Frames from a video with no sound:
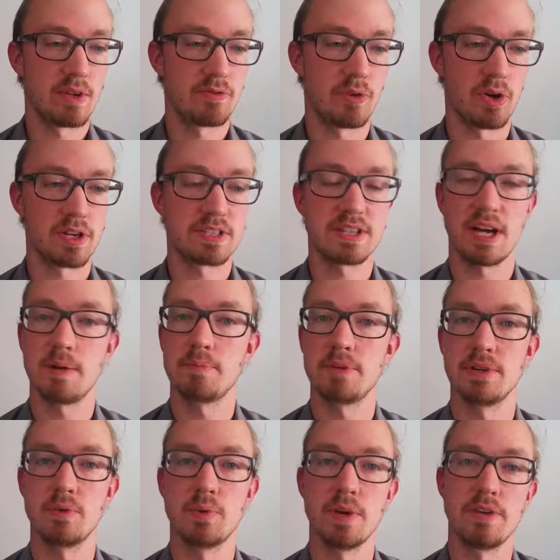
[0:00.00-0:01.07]
For
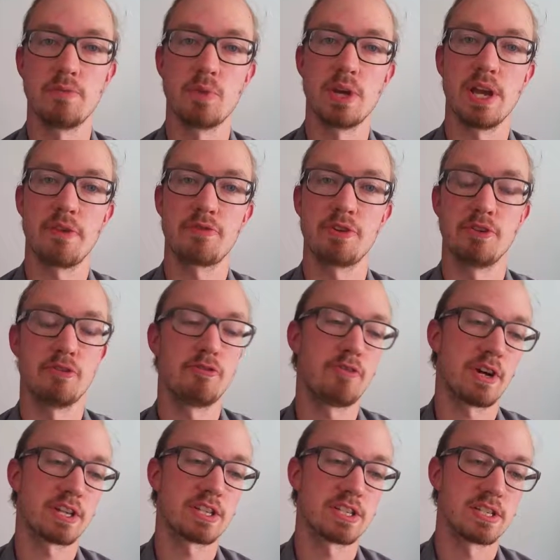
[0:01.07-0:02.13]
example, when we have the
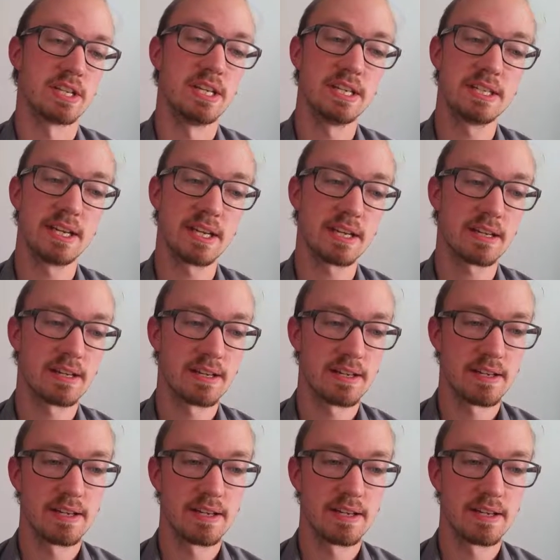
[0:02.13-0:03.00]
function heating,